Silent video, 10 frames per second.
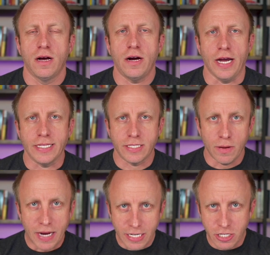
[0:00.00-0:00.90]
All right, so
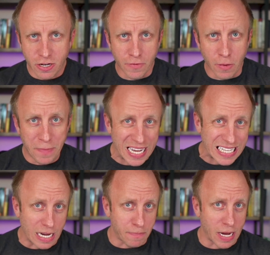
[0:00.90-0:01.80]
I'm not sure if you
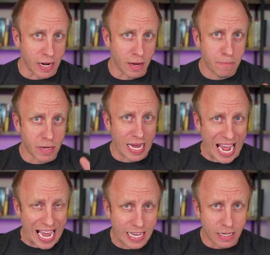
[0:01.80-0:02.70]
picked up on it, but
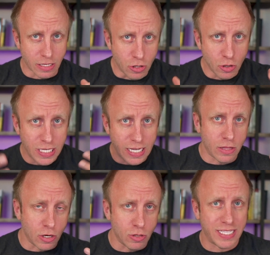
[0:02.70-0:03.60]
using
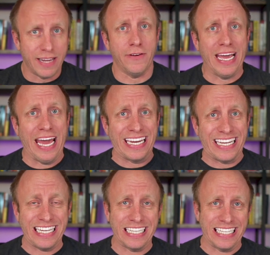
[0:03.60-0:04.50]
those different
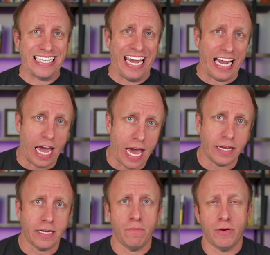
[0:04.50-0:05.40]
annotations like
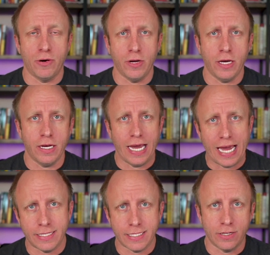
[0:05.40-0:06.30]
@Component,
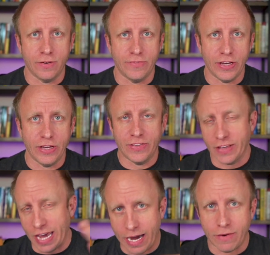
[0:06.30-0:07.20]
@Service,
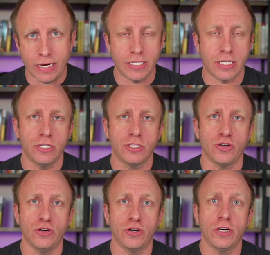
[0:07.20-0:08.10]

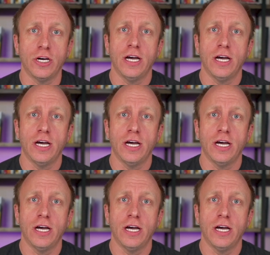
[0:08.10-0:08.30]
@RestController,